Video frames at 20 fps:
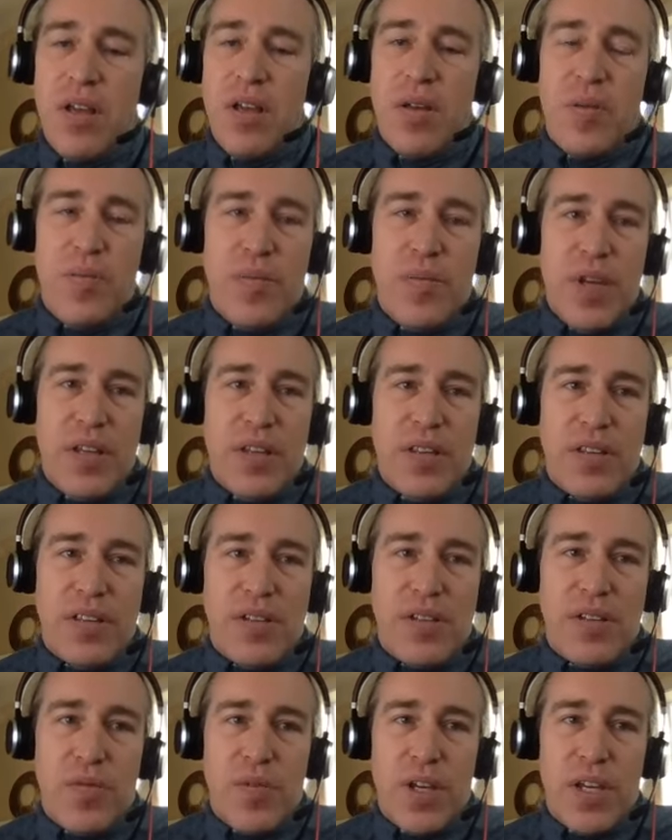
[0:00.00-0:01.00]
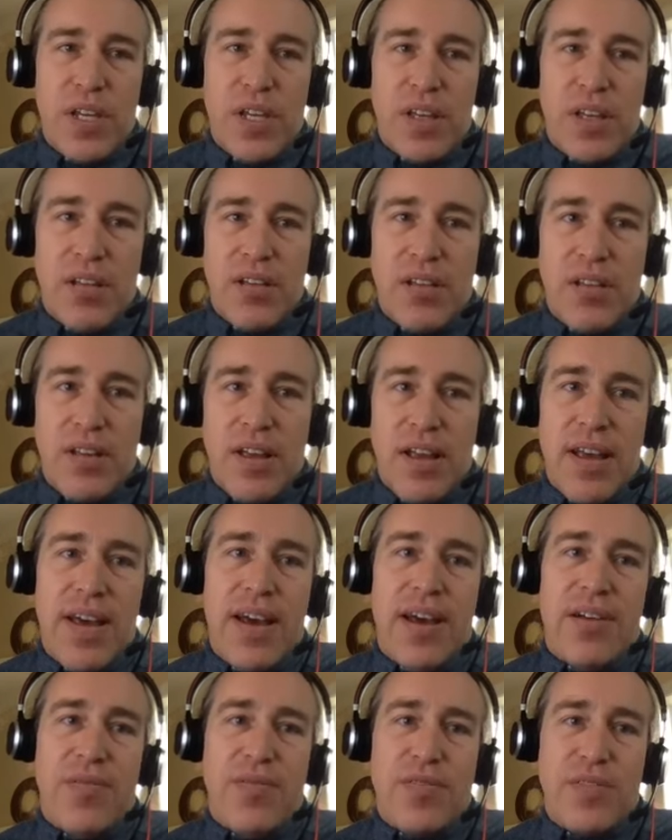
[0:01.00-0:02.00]
means that we can
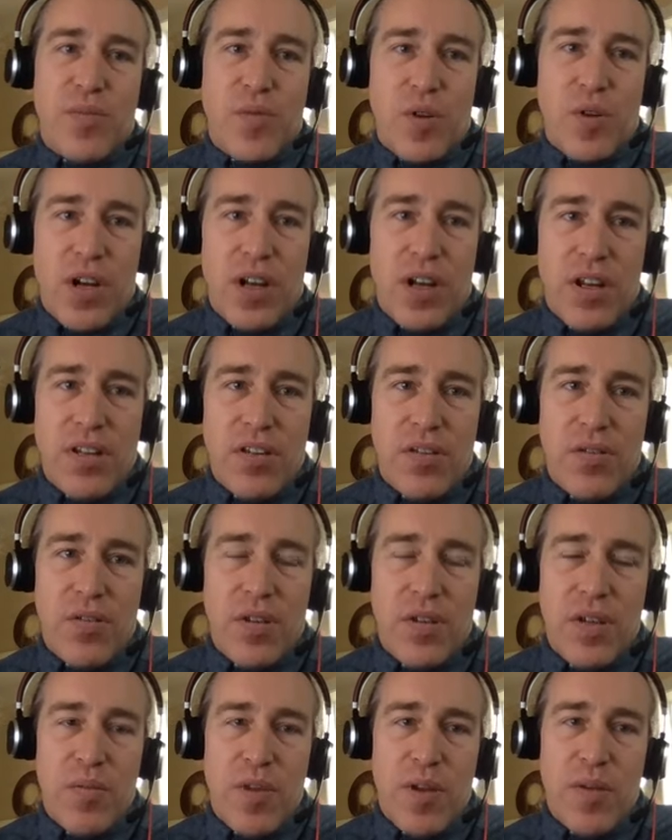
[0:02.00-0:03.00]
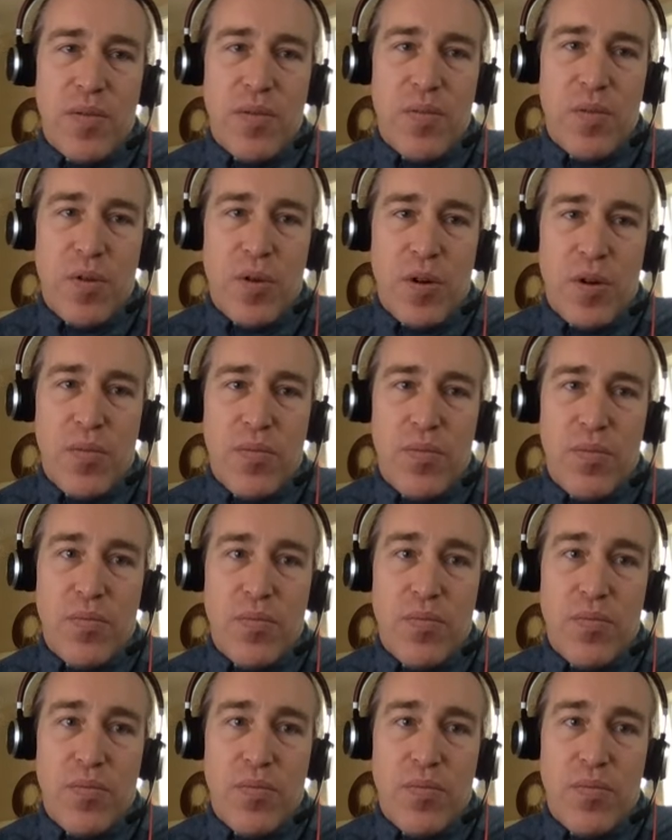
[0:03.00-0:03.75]
have some more continuity, maybe more